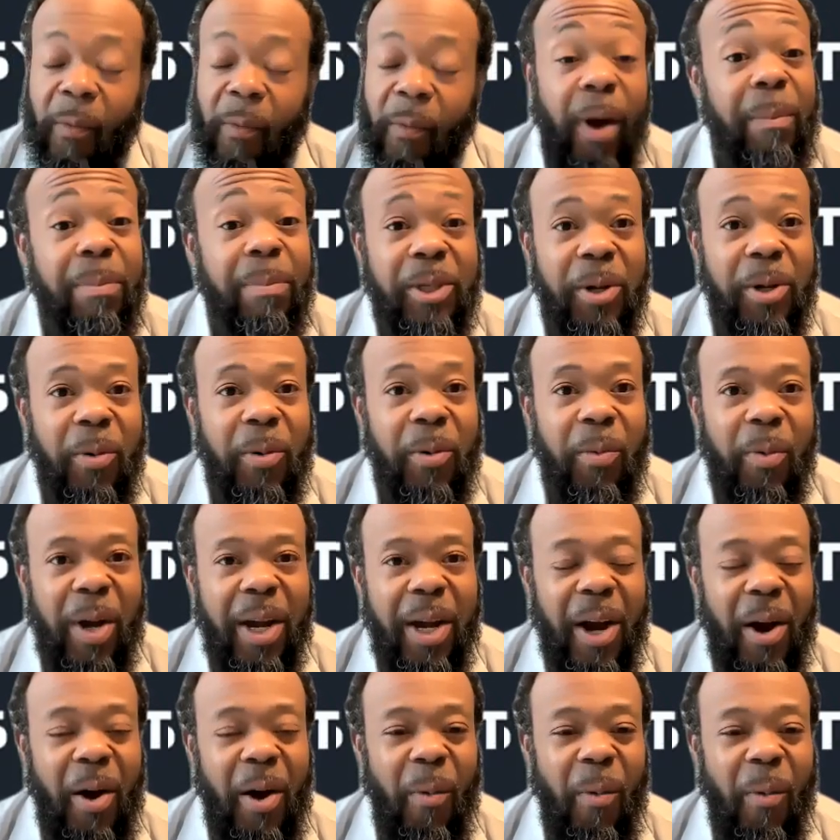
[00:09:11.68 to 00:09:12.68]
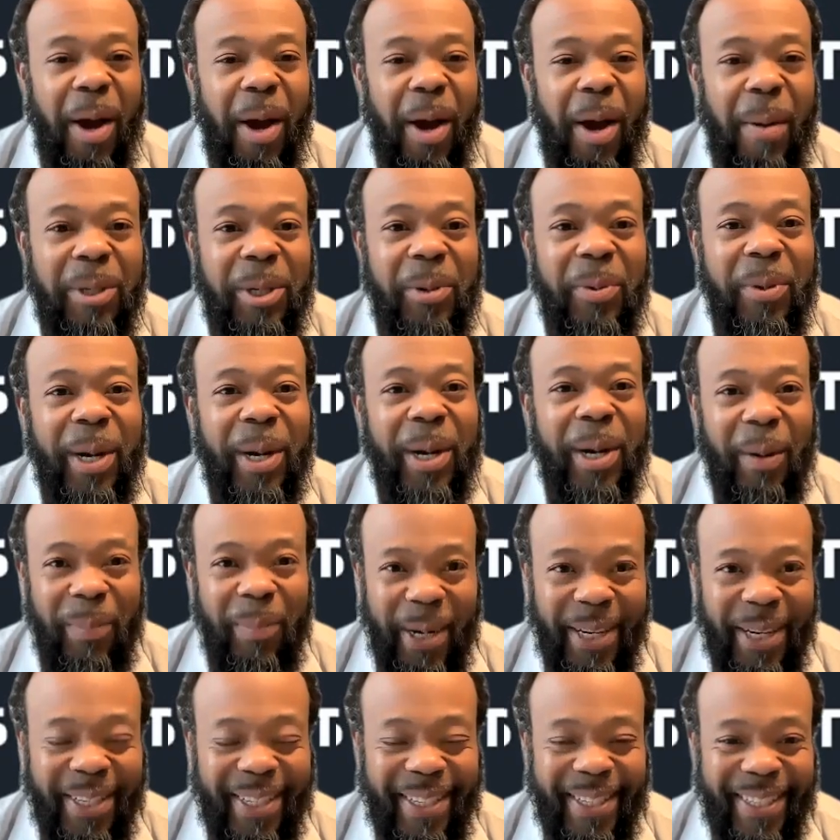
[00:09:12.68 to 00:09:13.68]
web 2 what we call web 2
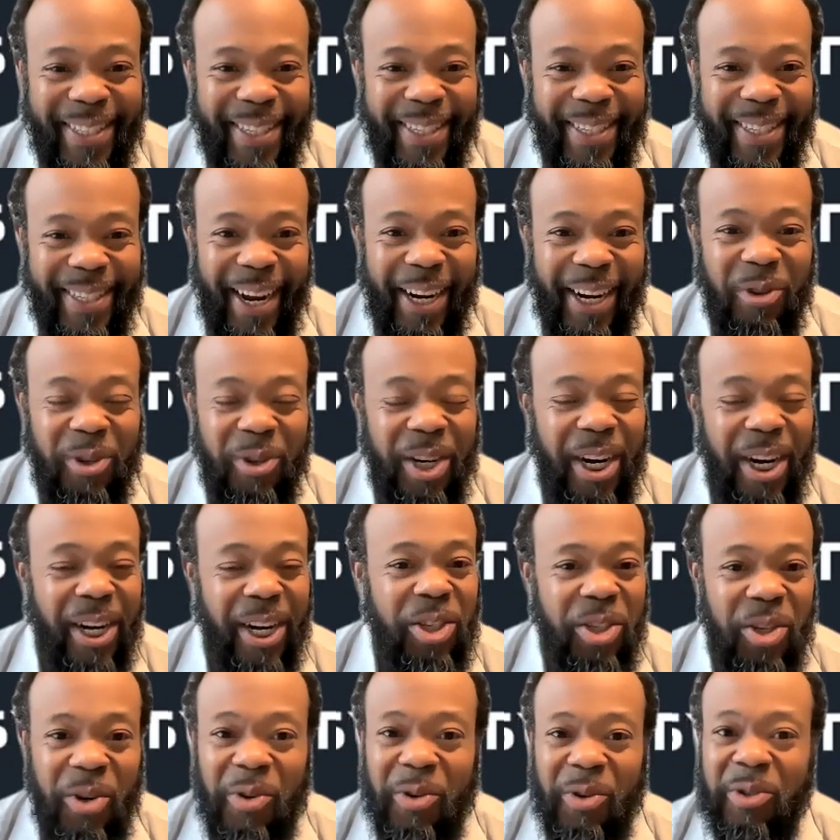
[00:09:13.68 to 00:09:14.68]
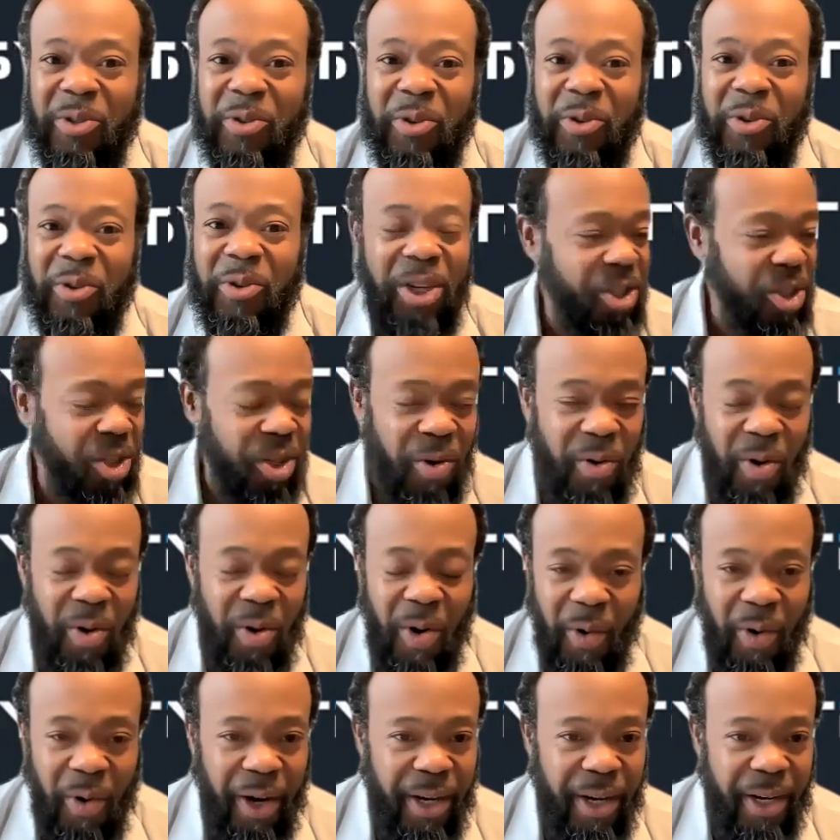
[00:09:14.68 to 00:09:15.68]
companies mm. like traditional
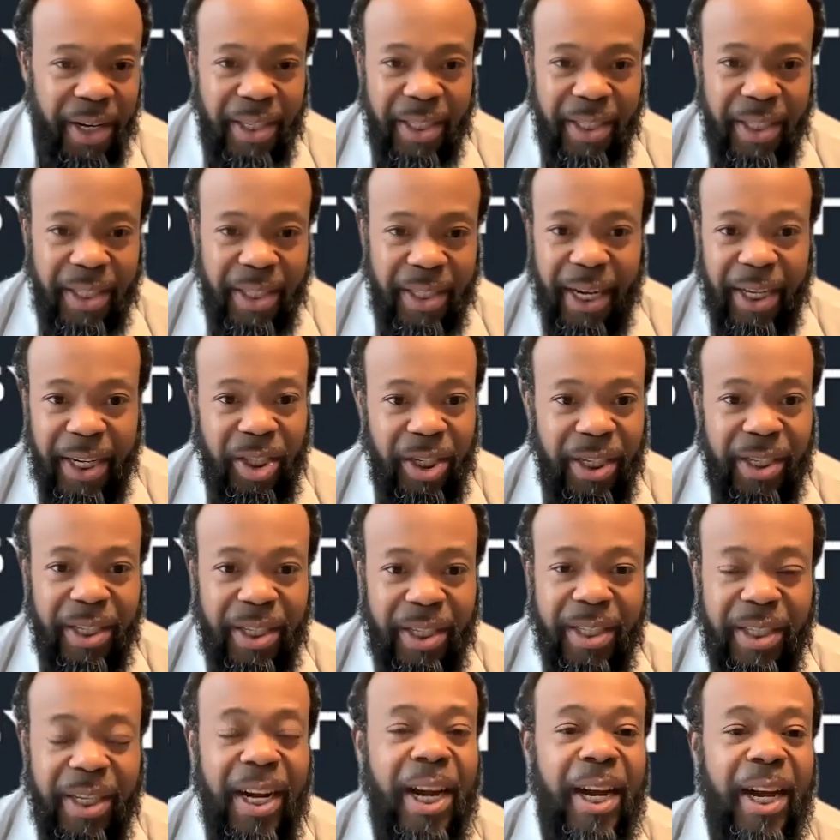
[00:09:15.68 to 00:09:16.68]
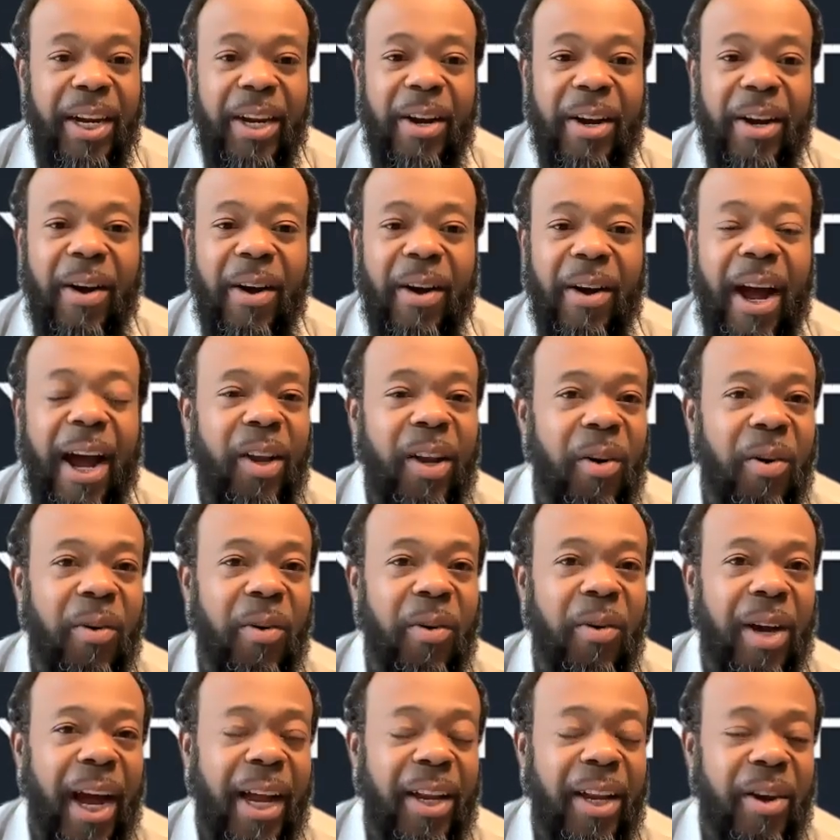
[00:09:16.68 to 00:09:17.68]
traditional organizations you know how
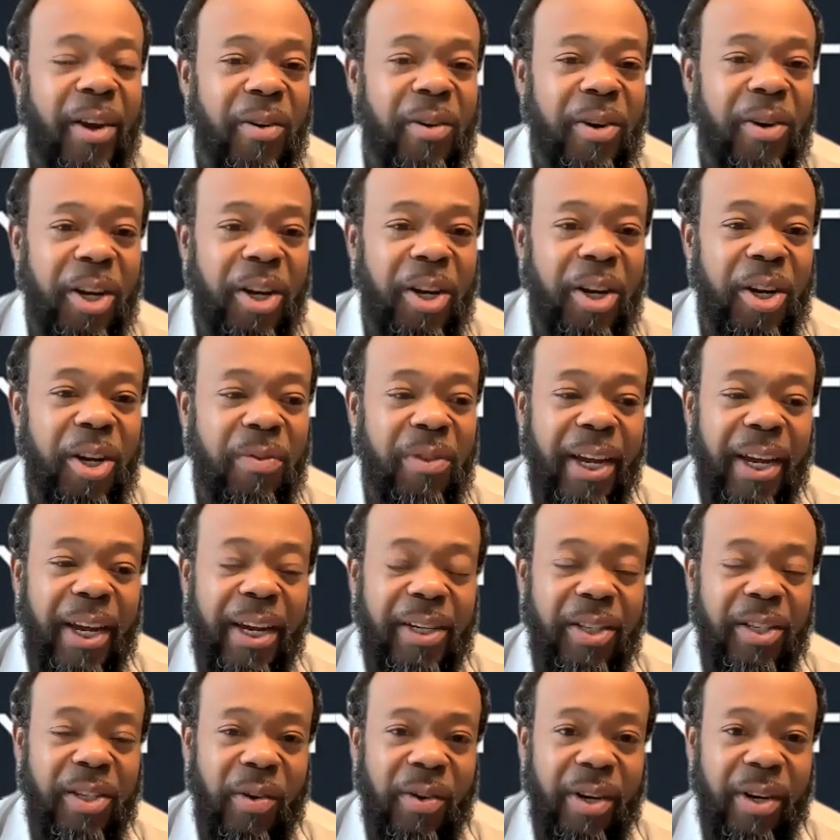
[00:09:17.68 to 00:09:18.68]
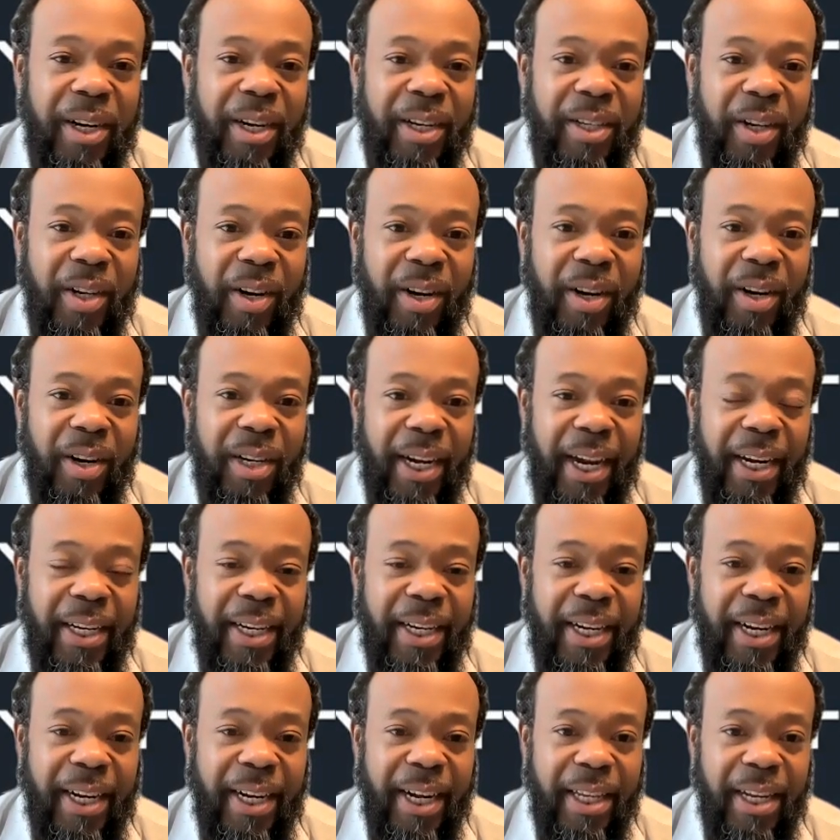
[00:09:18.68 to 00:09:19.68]
long how long do you think it's going it's going to
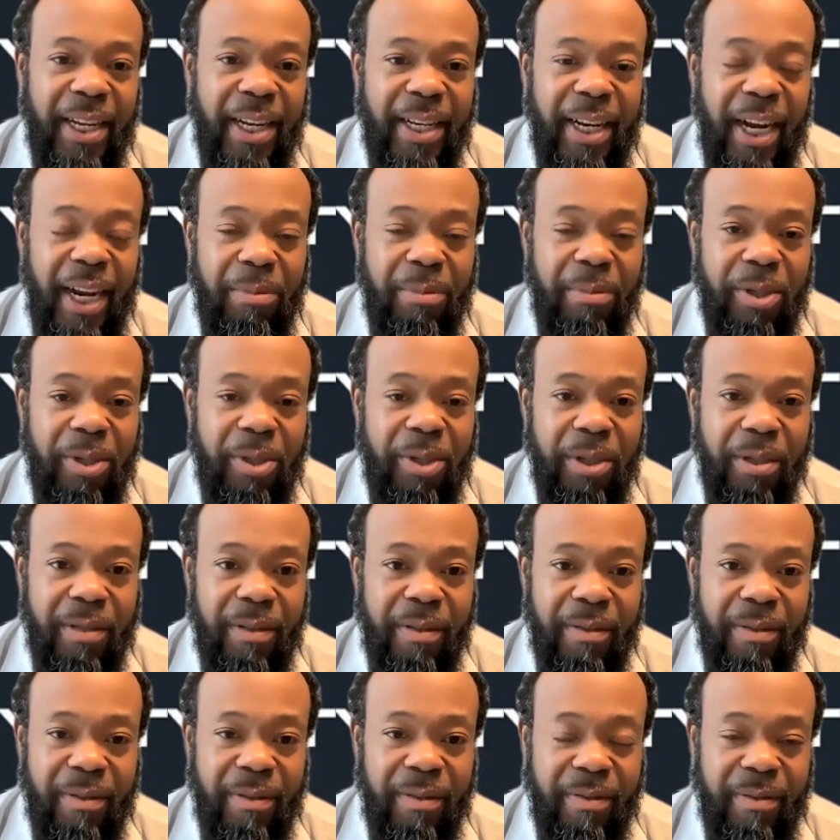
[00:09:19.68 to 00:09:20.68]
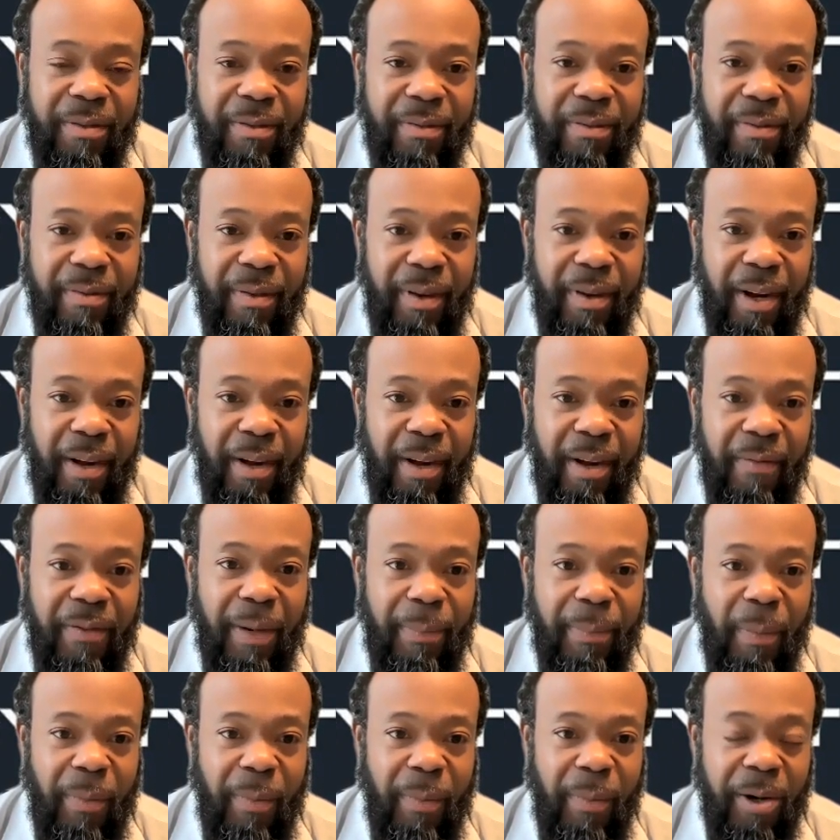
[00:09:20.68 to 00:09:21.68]
take to get the adoption of
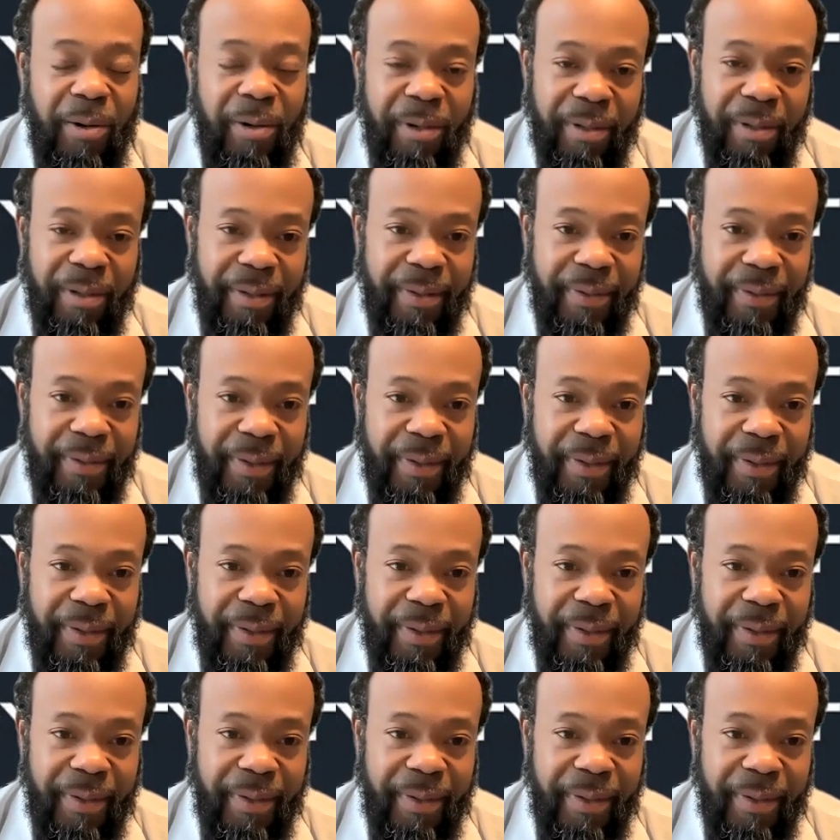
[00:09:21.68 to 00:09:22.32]
this type of model yeah